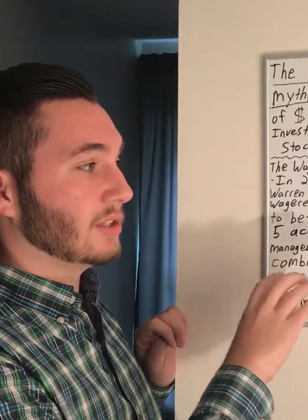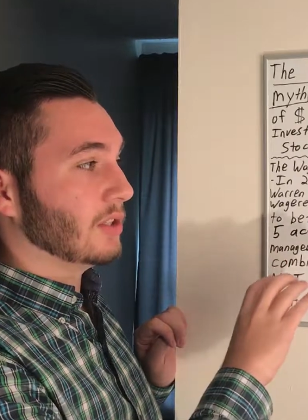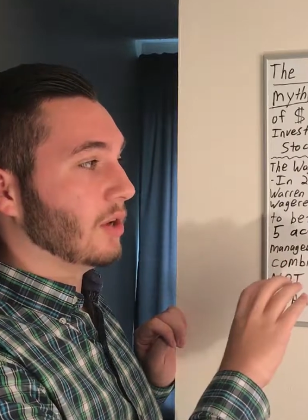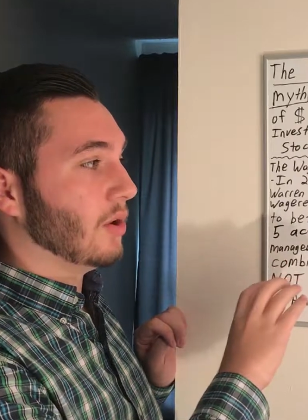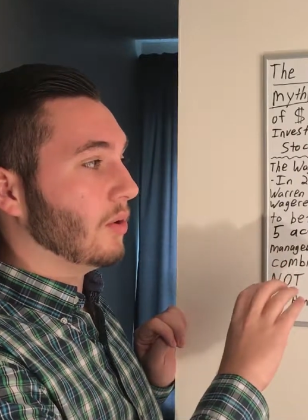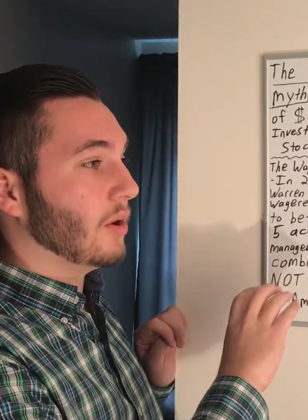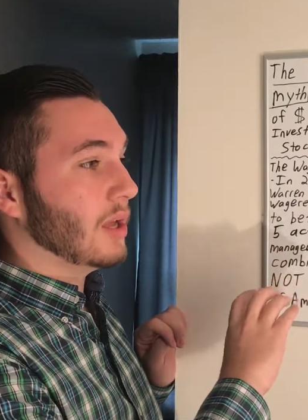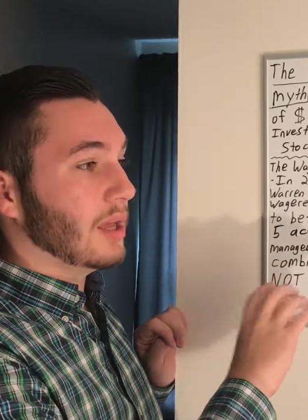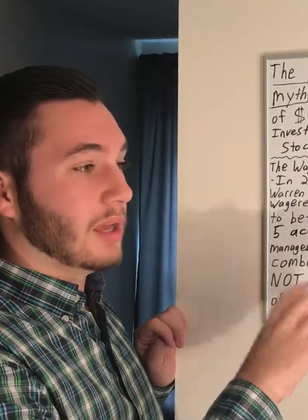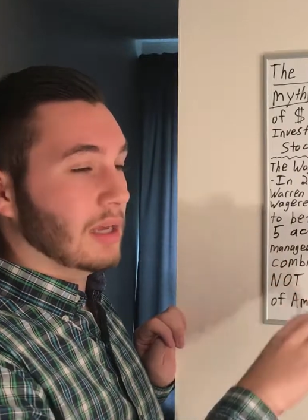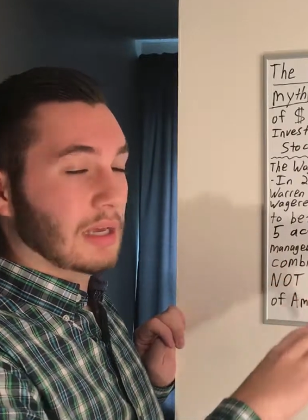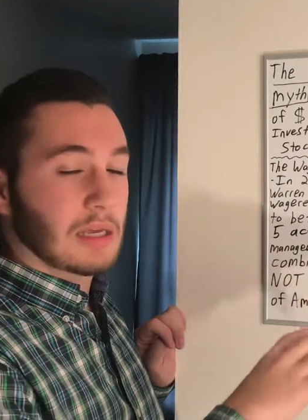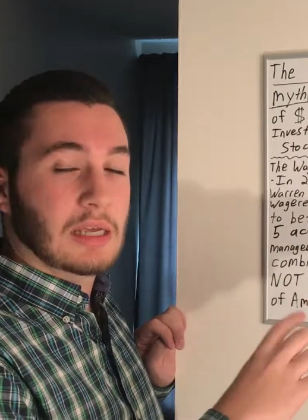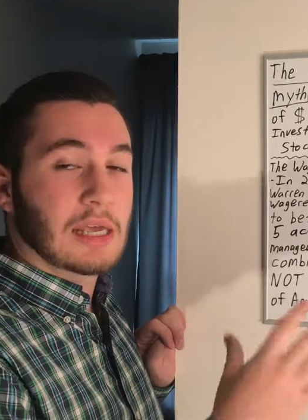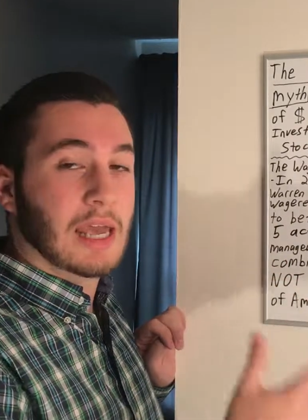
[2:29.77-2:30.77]
So
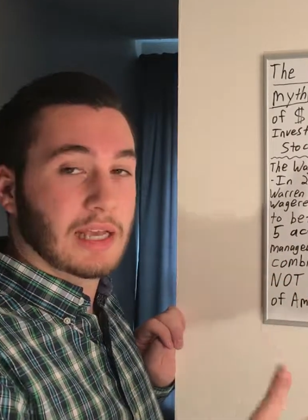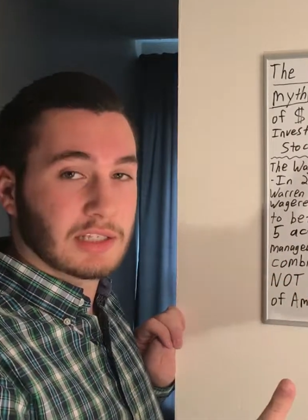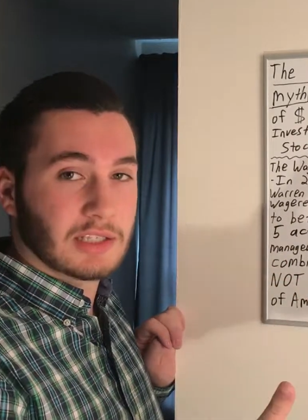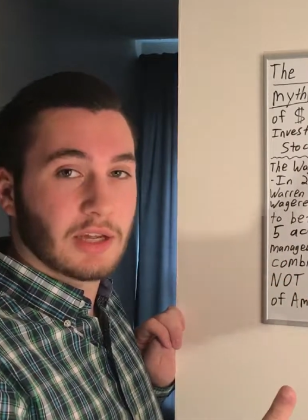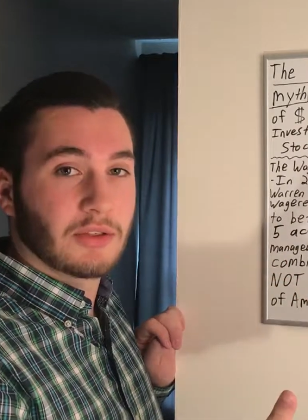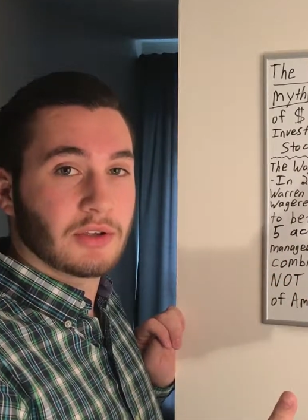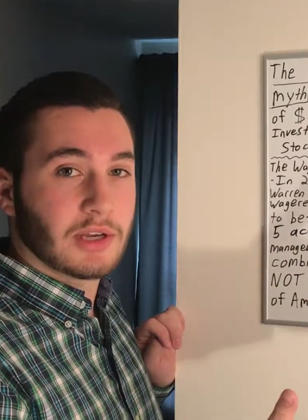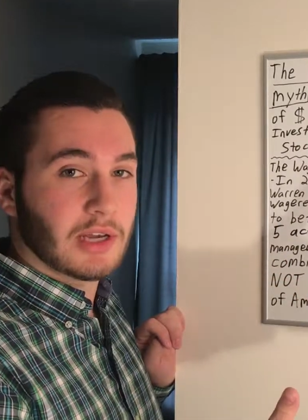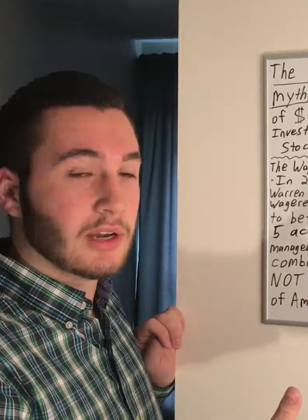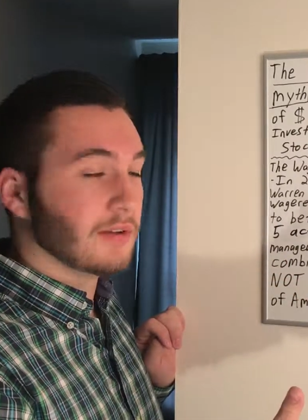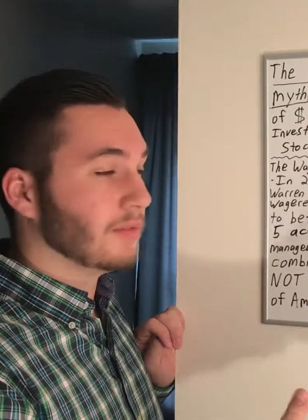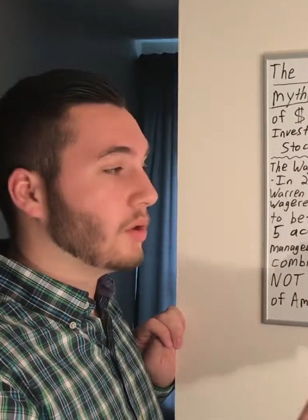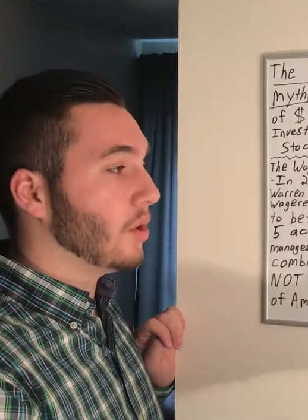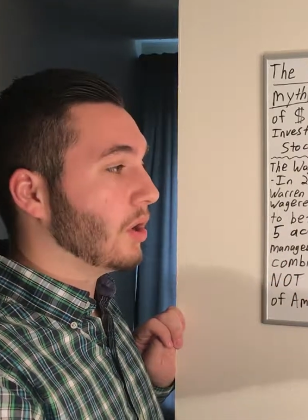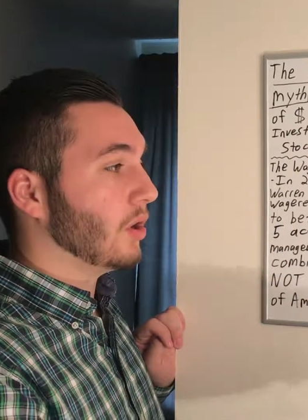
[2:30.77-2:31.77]
he has another
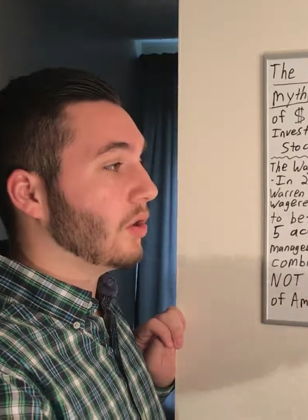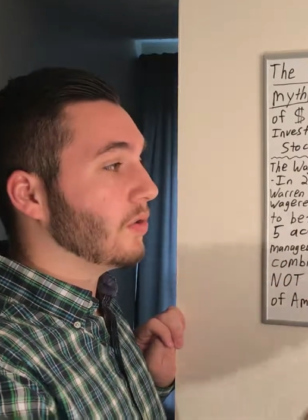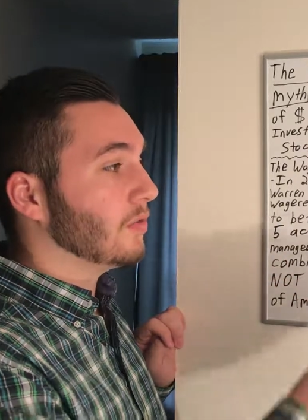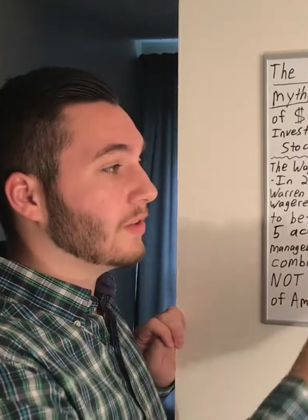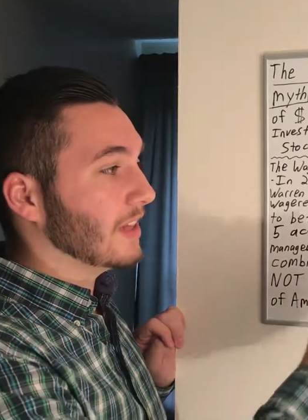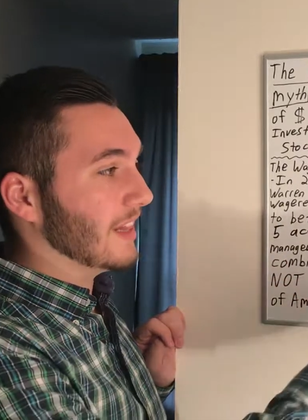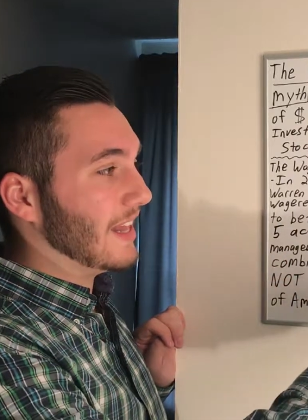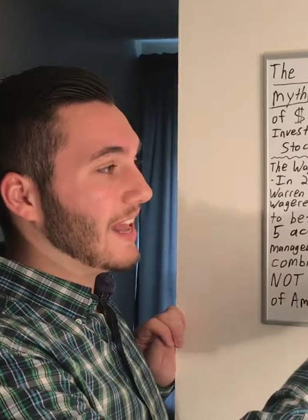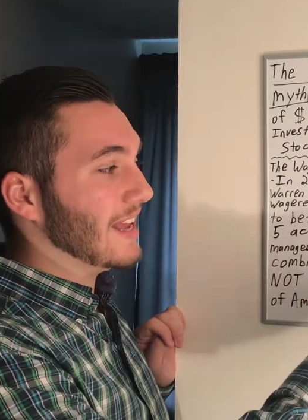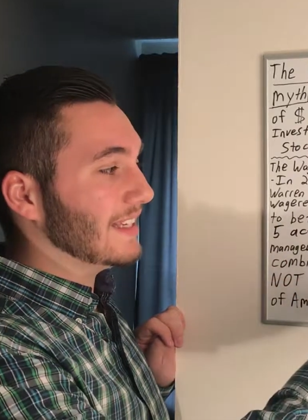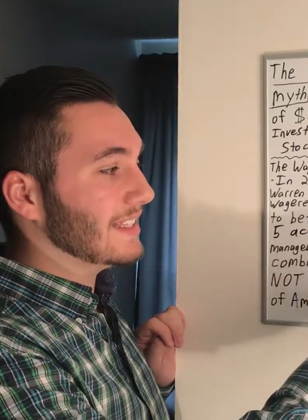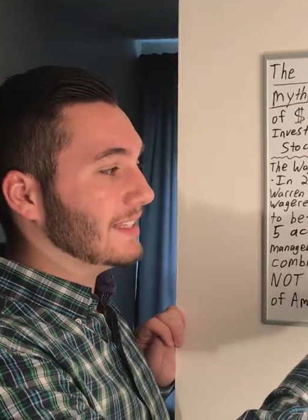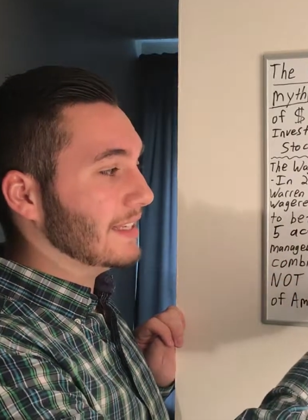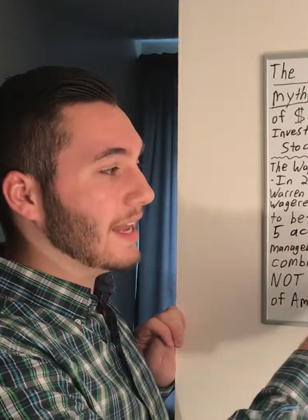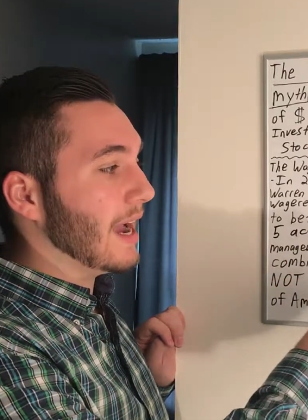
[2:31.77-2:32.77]
year of going over the
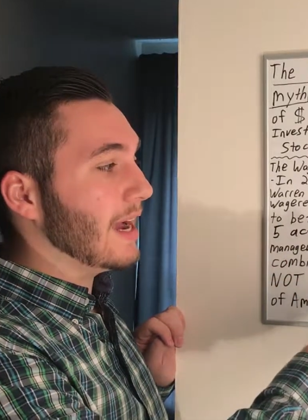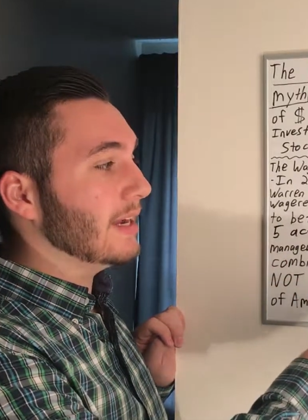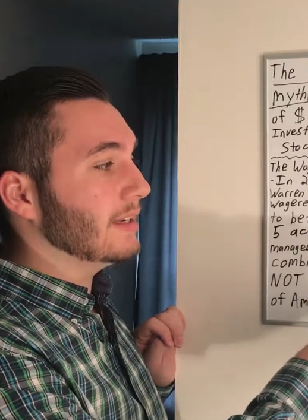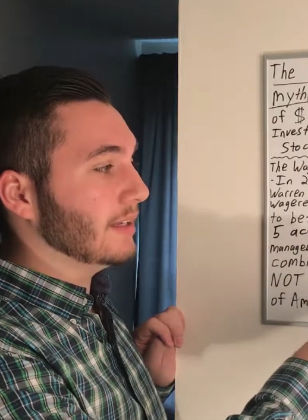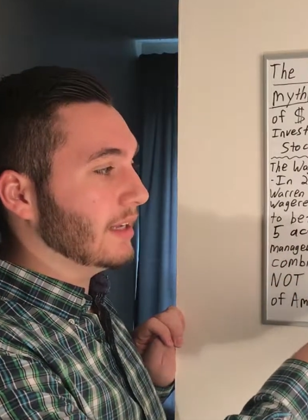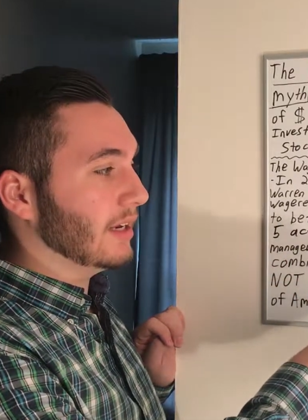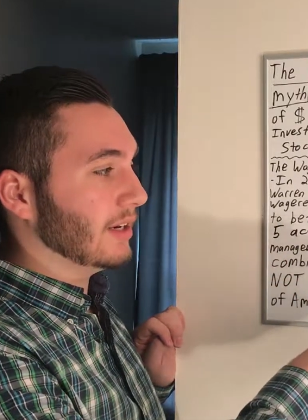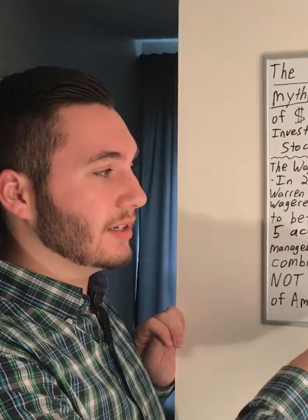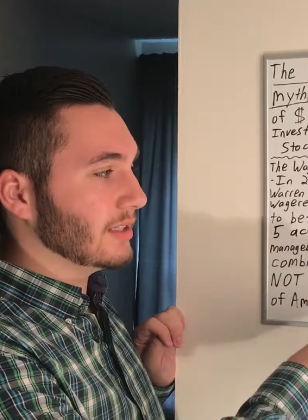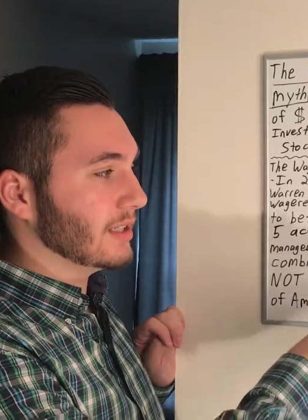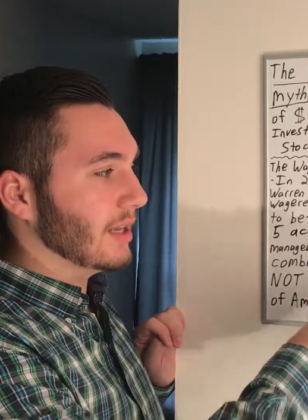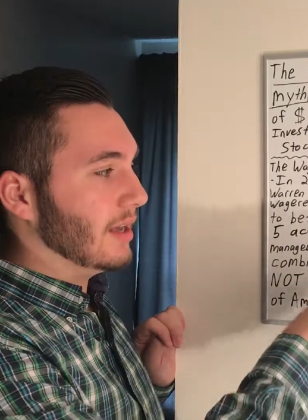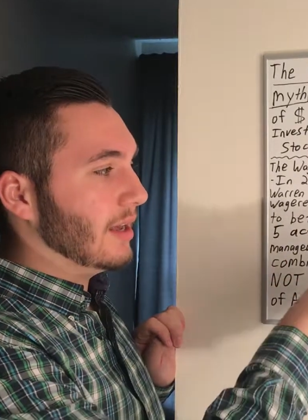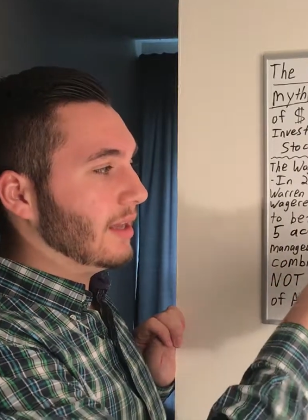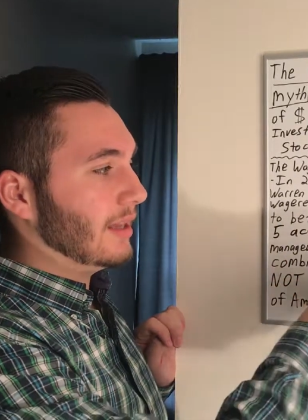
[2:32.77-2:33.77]
last 9 years.